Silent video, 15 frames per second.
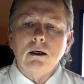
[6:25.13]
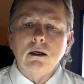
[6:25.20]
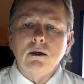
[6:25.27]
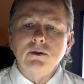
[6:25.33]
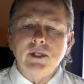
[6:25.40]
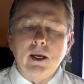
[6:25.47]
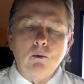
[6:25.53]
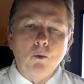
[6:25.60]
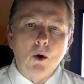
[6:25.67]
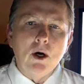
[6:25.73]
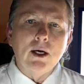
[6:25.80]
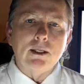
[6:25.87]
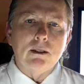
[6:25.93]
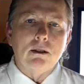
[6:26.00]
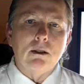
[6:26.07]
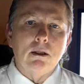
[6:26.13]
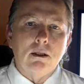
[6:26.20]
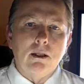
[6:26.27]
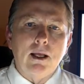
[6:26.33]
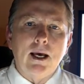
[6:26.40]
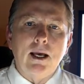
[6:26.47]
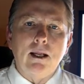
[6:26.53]
Because they want
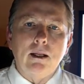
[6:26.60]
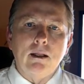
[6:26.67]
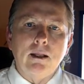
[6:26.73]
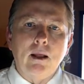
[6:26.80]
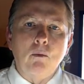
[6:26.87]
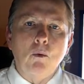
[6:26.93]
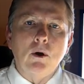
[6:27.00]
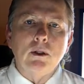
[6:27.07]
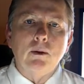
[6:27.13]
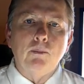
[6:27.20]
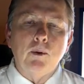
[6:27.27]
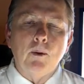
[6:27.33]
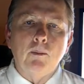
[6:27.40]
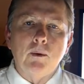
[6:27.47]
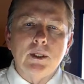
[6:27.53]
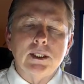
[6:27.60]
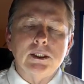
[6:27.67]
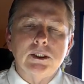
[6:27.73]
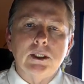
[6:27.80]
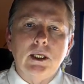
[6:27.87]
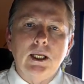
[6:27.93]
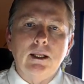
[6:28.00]
that. They want the
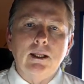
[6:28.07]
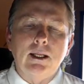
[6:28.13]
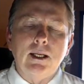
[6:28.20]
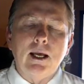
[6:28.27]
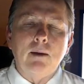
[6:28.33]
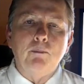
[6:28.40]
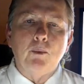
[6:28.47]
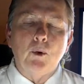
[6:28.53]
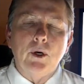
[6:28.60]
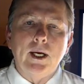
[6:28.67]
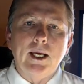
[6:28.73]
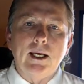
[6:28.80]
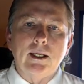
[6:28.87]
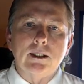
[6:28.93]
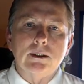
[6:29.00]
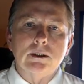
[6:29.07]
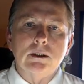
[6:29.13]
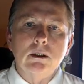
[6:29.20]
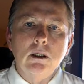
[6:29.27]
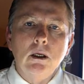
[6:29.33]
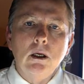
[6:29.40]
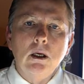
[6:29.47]
publicity that that brings.
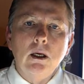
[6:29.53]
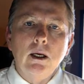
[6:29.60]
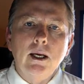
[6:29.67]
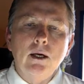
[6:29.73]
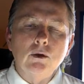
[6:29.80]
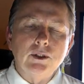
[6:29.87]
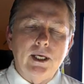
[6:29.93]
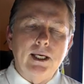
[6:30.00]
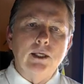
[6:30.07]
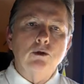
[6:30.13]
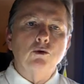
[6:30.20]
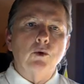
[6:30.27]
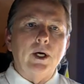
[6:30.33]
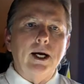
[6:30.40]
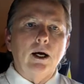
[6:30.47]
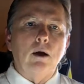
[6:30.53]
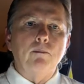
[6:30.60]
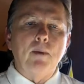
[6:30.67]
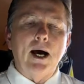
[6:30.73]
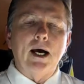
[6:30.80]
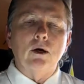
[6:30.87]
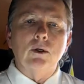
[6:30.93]
Here's Israel,
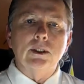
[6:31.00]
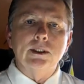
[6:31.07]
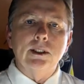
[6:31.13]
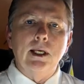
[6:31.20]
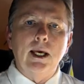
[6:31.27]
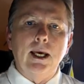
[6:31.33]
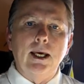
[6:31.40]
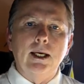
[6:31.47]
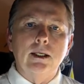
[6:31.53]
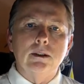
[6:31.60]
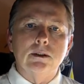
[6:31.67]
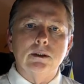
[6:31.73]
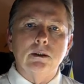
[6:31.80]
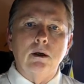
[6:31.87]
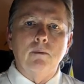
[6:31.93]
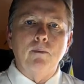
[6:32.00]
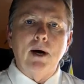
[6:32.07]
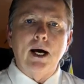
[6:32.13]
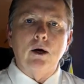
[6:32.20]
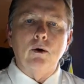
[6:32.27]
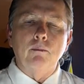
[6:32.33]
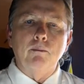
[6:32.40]
modern tanks,
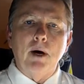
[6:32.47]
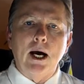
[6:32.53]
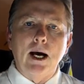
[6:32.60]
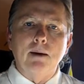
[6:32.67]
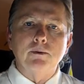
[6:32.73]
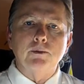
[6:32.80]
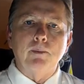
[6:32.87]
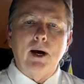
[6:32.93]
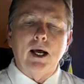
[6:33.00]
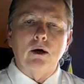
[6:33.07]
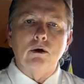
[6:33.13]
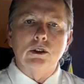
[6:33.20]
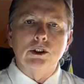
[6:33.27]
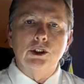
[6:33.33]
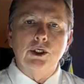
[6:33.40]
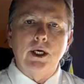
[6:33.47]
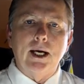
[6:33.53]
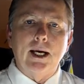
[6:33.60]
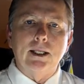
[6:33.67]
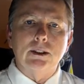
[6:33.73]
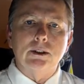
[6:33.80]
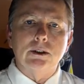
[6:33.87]
modern bombs, modern
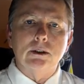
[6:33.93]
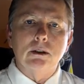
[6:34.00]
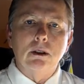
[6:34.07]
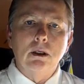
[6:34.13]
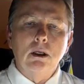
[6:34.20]
jets.